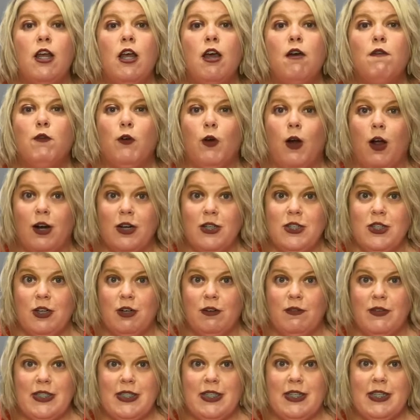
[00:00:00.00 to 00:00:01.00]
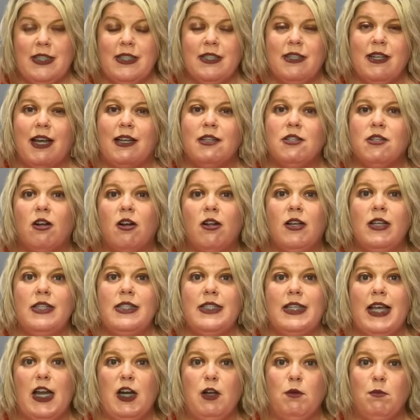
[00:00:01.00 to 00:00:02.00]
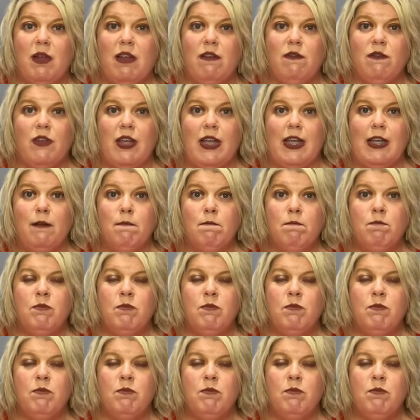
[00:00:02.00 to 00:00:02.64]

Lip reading: for our services. That's called a settlement fee.